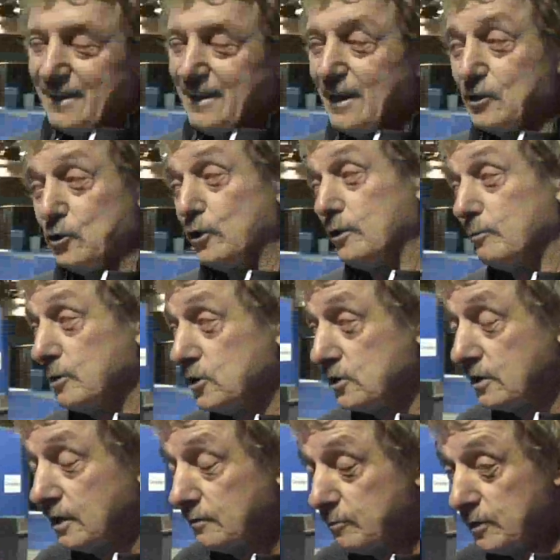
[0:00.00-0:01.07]
I told him he should
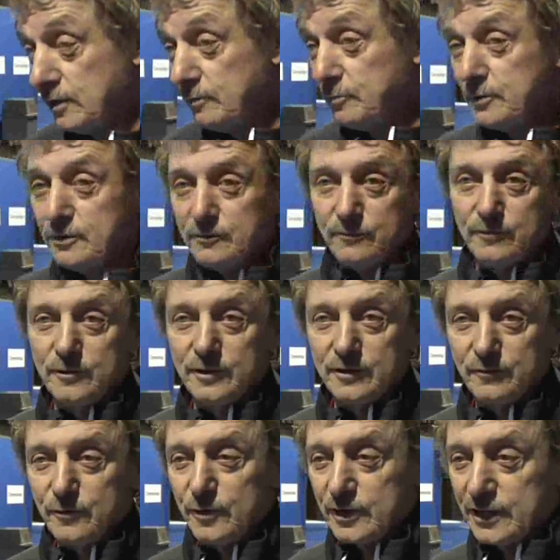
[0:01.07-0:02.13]
have me up there for,
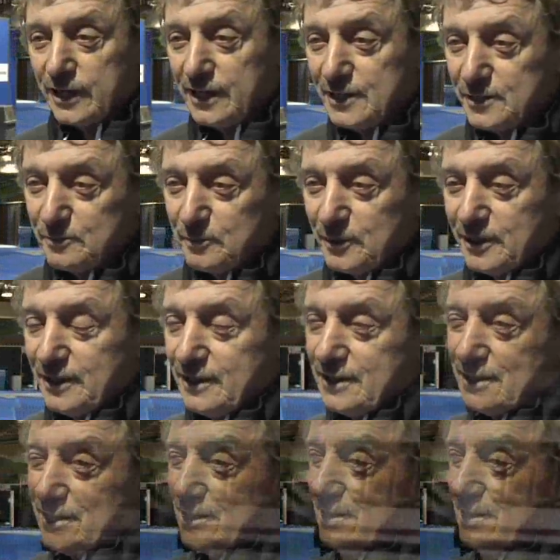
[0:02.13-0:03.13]
for a guest, but he, he